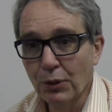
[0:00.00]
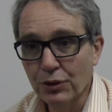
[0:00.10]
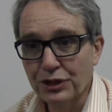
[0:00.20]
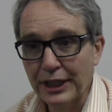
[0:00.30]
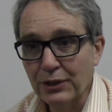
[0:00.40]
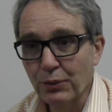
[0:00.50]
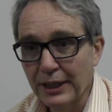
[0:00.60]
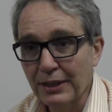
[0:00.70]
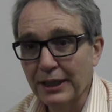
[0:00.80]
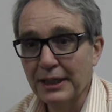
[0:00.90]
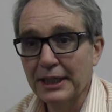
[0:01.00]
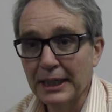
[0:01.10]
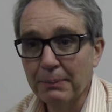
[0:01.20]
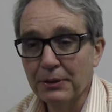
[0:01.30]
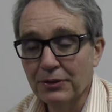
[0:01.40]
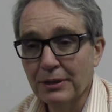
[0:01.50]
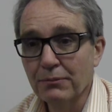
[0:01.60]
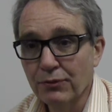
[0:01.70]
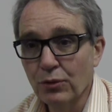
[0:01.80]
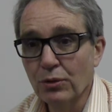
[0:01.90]
a project without ending up in
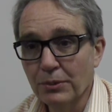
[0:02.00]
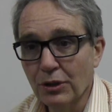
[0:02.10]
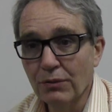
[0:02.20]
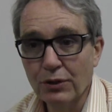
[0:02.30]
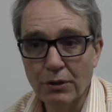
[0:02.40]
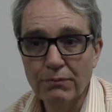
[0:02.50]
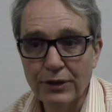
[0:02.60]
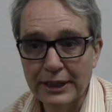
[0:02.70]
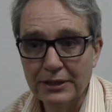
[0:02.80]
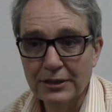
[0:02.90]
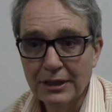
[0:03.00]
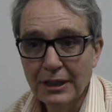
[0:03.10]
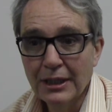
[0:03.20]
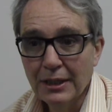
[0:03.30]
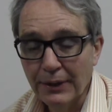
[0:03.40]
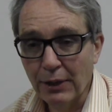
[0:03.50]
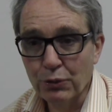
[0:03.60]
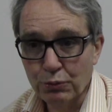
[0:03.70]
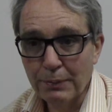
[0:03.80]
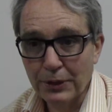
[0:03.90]
some form of conflict.
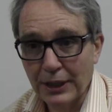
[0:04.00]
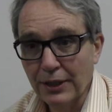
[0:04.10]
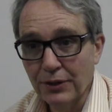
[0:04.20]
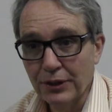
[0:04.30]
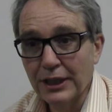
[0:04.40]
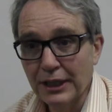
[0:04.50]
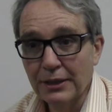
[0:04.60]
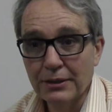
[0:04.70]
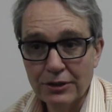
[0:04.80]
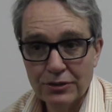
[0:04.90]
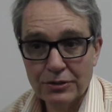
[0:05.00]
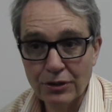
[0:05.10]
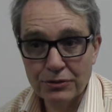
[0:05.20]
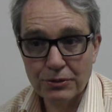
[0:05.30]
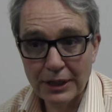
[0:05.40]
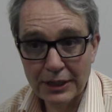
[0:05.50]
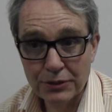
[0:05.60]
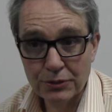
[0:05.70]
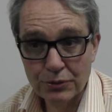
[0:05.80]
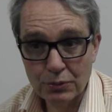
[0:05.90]
That was replicated in
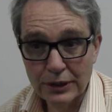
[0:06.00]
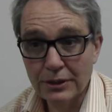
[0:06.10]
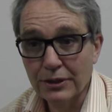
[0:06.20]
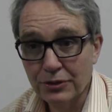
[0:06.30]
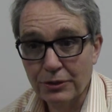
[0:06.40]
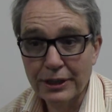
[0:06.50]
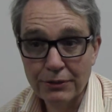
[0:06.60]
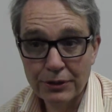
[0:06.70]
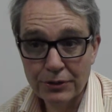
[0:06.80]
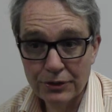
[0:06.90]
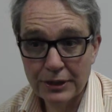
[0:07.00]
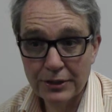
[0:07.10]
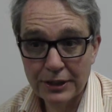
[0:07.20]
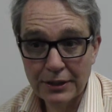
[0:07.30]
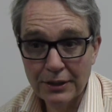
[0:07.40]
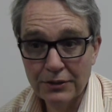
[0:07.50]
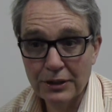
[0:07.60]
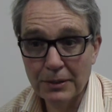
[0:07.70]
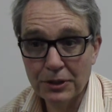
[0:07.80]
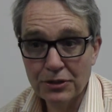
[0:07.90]
Australasia as well. Australia and New Zealand had those
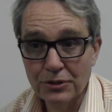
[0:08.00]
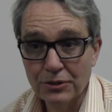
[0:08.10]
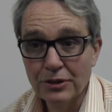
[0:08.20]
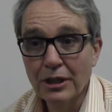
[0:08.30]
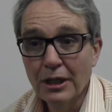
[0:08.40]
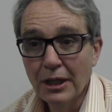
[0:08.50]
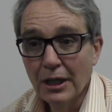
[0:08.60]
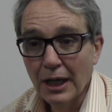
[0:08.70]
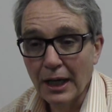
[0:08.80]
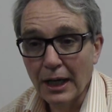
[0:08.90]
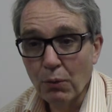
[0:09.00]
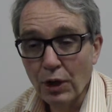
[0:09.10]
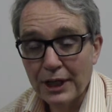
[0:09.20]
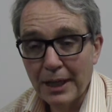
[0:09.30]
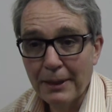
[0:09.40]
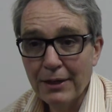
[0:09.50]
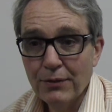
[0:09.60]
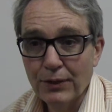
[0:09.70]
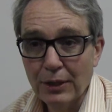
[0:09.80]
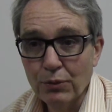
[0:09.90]
same issues. What came
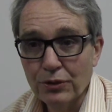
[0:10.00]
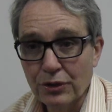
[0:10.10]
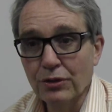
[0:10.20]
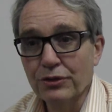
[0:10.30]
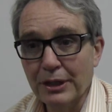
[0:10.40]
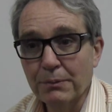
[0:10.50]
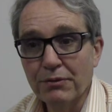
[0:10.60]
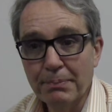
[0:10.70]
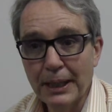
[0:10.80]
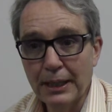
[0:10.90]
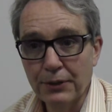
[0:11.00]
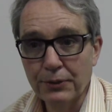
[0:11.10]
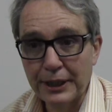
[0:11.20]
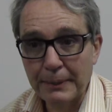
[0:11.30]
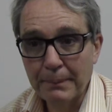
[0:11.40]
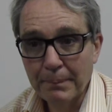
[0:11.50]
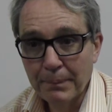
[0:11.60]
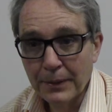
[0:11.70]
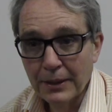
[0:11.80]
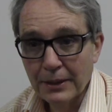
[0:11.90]
out of that was a concept of partnering.
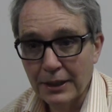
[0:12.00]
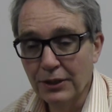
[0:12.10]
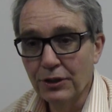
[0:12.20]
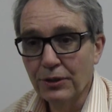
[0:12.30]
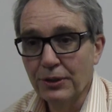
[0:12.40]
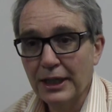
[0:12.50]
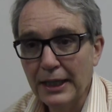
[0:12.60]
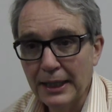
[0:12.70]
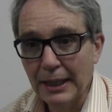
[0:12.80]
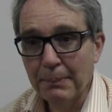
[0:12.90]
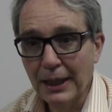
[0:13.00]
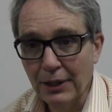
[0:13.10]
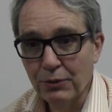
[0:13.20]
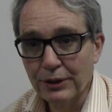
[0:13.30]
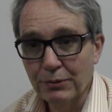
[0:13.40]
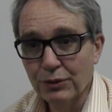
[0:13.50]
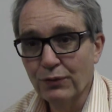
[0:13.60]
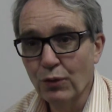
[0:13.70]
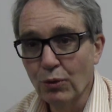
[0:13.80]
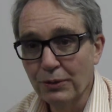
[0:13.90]
In the UK, that partnering
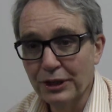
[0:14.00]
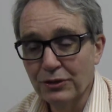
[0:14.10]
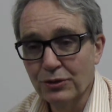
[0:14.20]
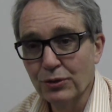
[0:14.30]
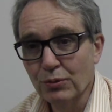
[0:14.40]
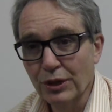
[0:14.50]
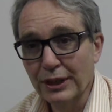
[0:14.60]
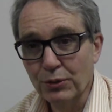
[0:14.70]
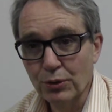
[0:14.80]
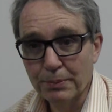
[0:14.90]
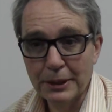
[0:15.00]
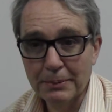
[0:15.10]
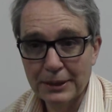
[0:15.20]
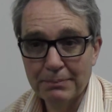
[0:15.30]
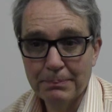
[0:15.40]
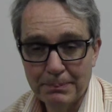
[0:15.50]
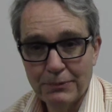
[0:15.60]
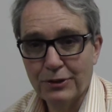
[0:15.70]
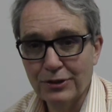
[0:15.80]
was formed into what they called a PPPs